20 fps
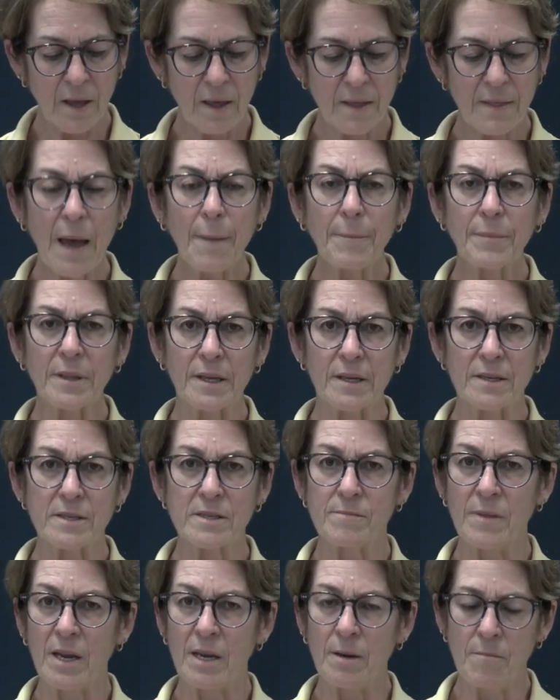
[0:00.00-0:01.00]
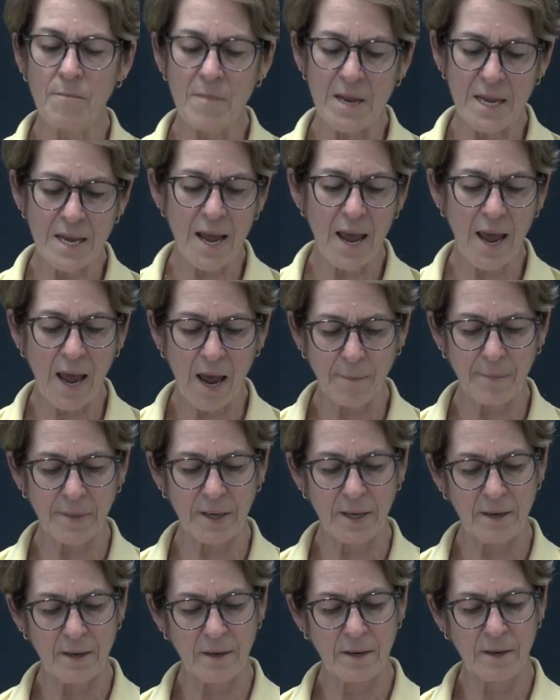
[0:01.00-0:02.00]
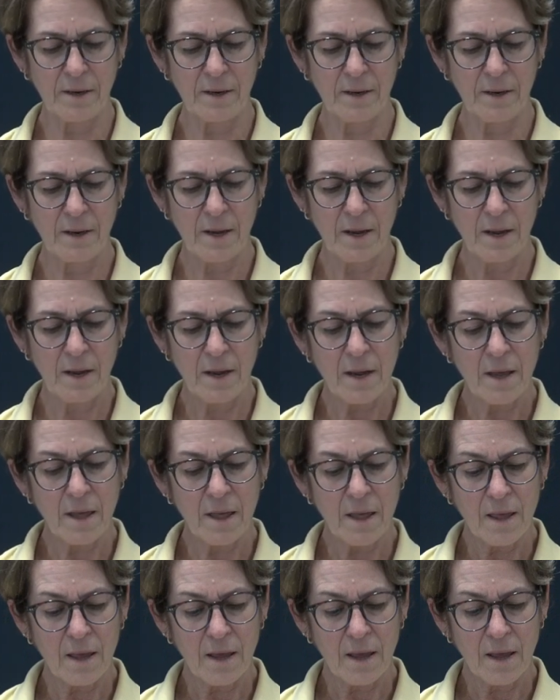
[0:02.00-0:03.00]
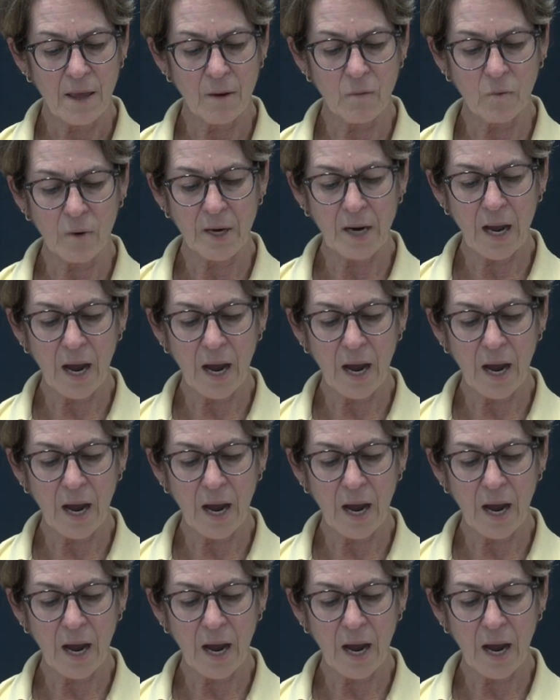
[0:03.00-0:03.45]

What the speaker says: That place made me happy. And when